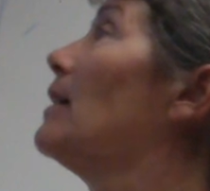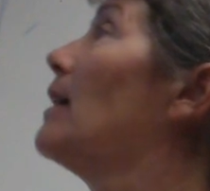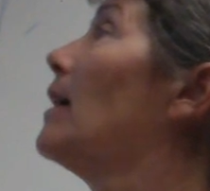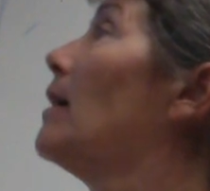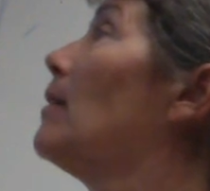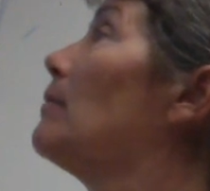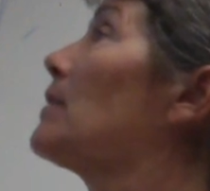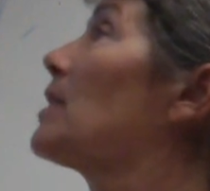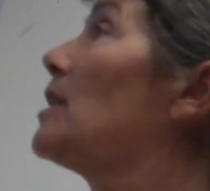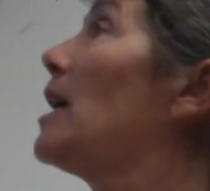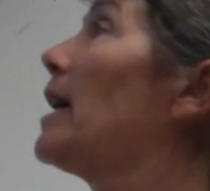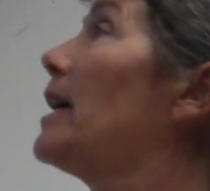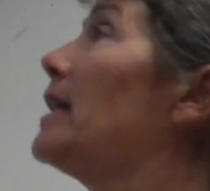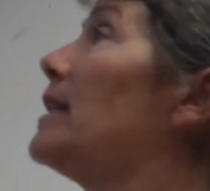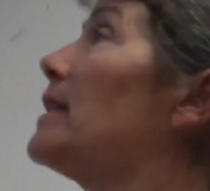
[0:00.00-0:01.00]
um, um,
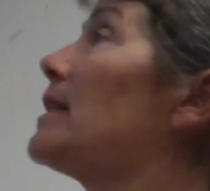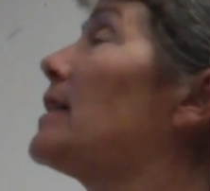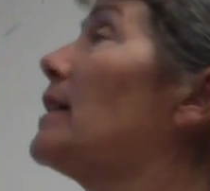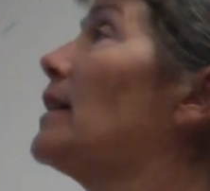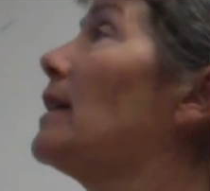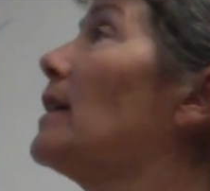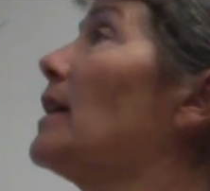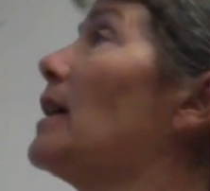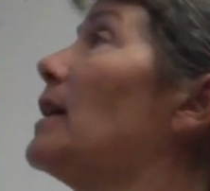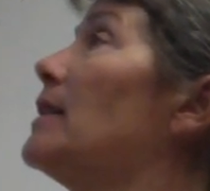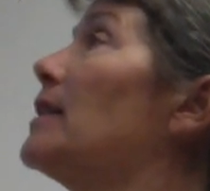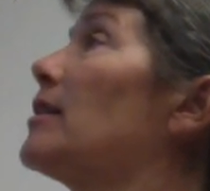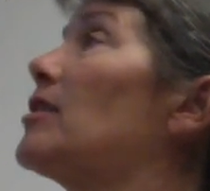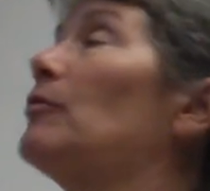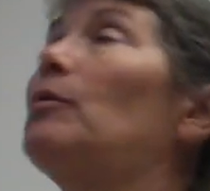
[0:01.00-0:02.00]
slides.
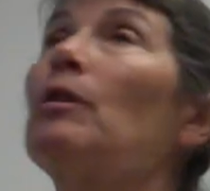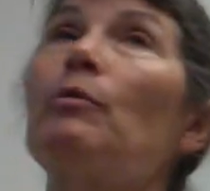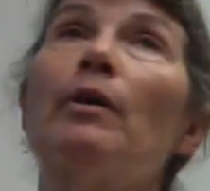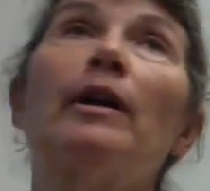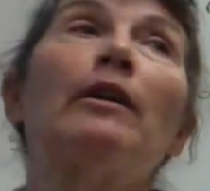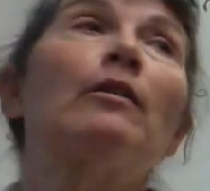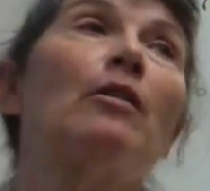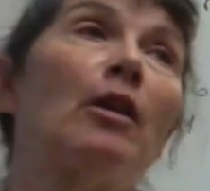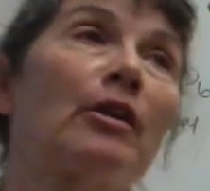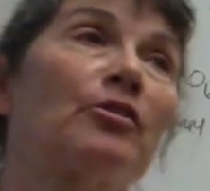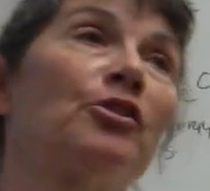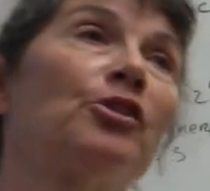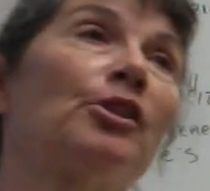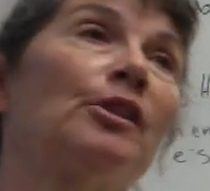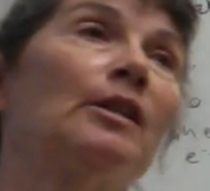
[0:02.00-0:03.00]
Does it require
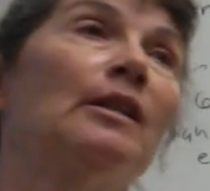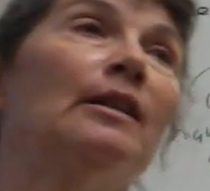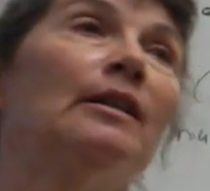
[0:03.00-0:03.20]
oxygen?